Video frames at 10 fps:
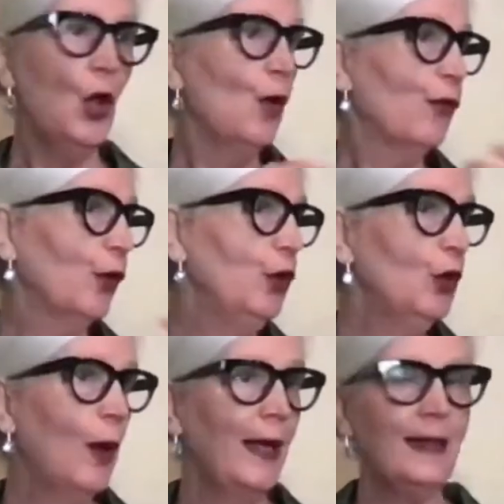for
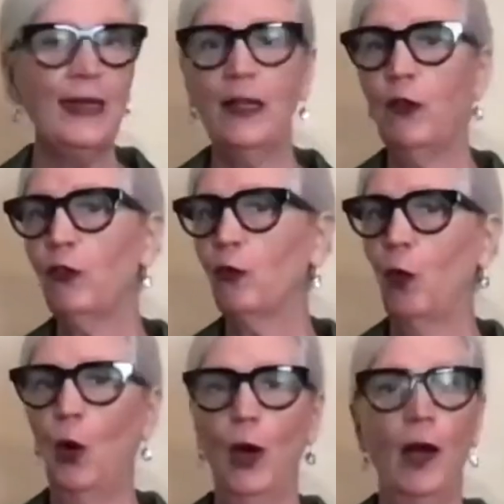new ideas,
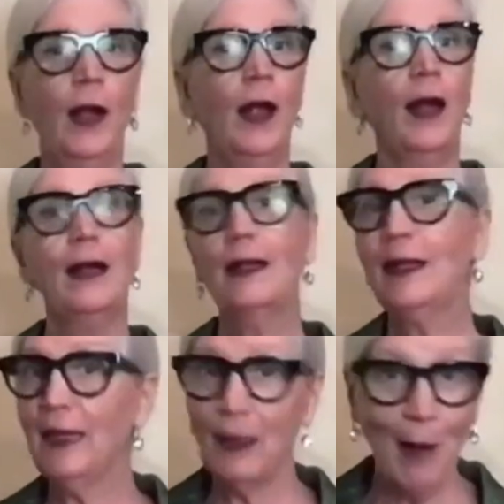for
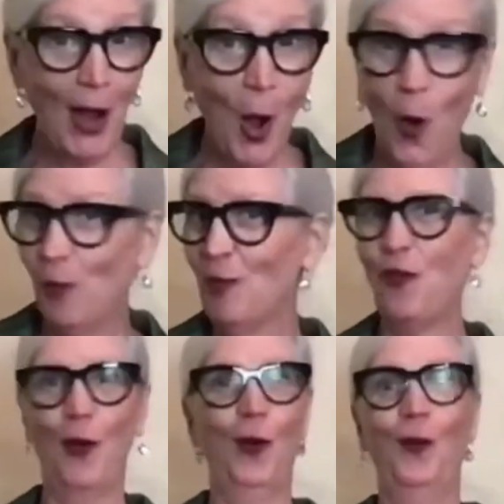cleaning my home,
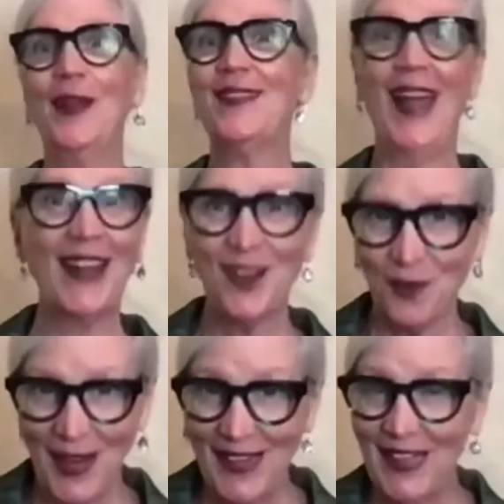for
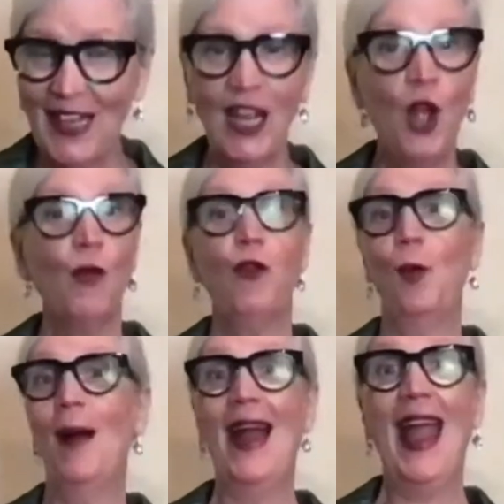redecorating, for
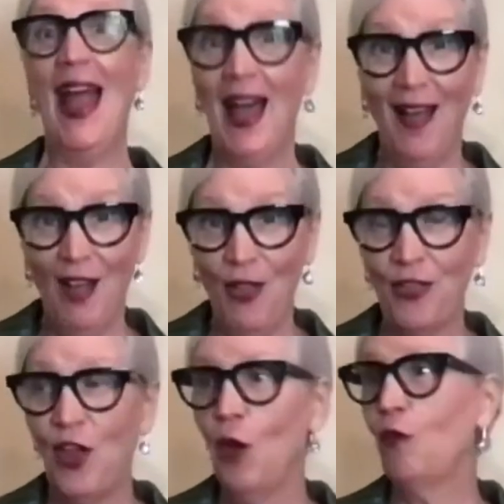my
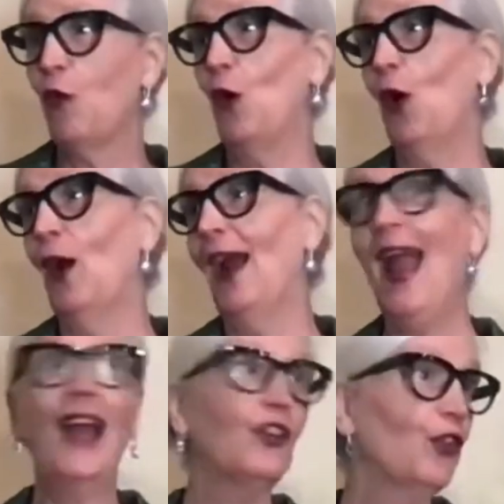health, for
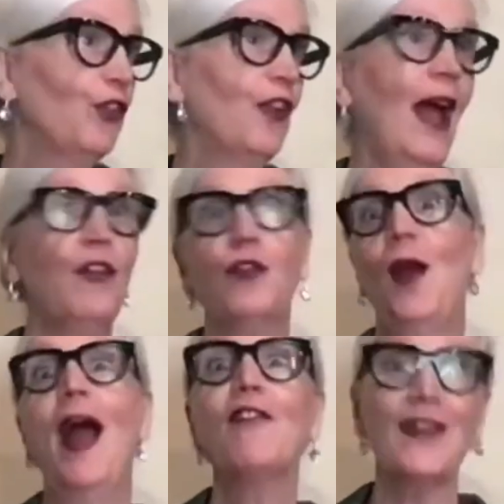exercise, for
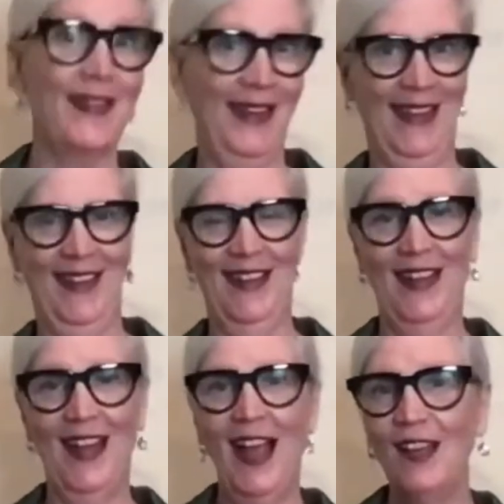everything.
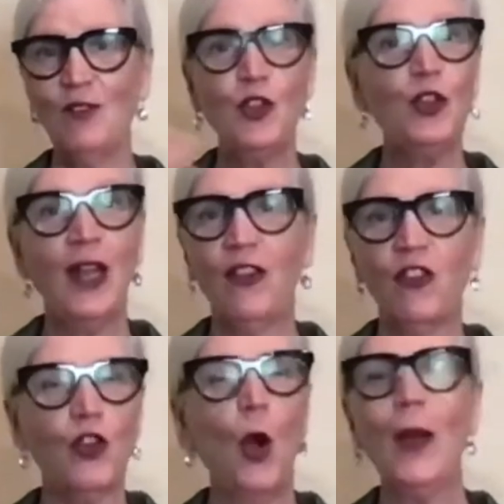It's
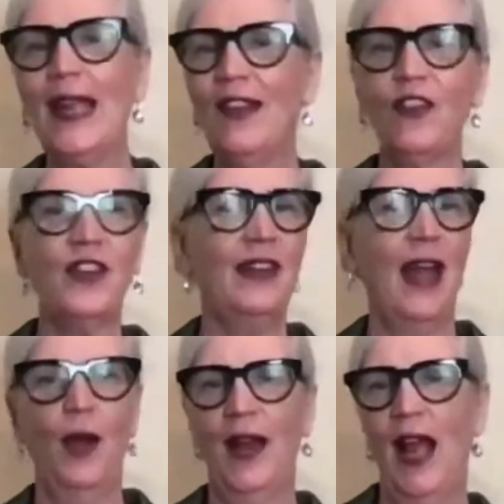so instant
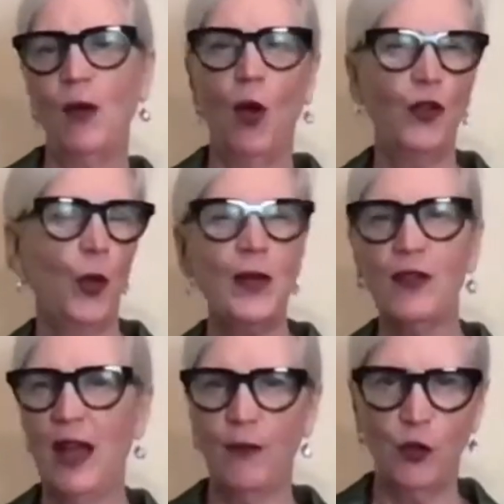now that I don't
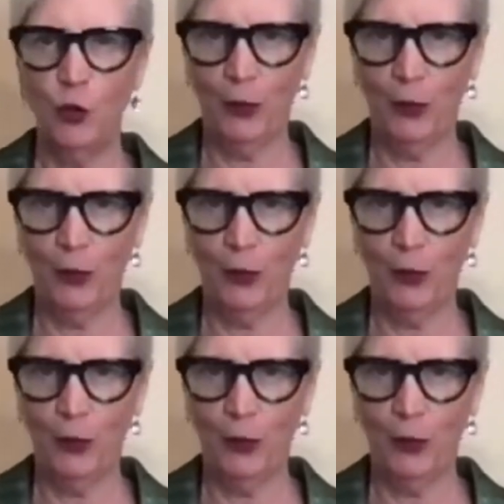even have to do a